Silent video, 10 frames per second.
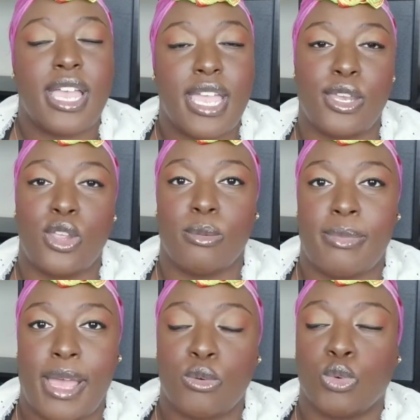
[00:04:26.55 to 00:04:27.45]
in your
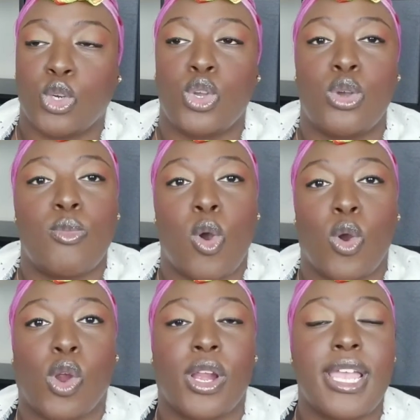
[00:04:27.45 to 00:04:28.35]
bedroom
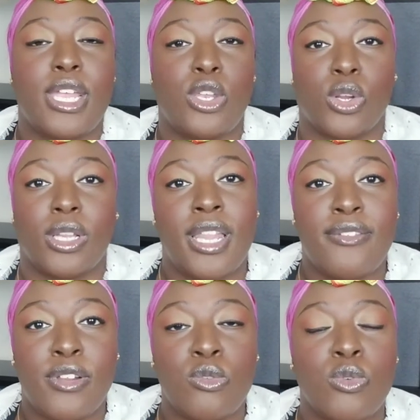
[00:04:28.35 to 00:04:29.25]
or in your
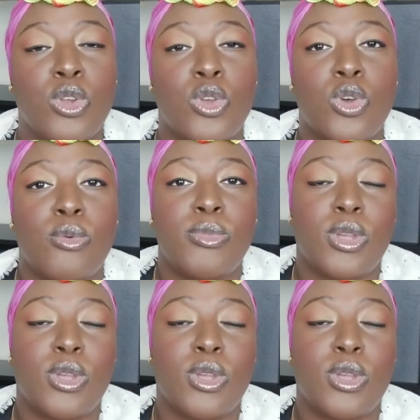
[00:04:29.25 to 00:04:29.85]
living room.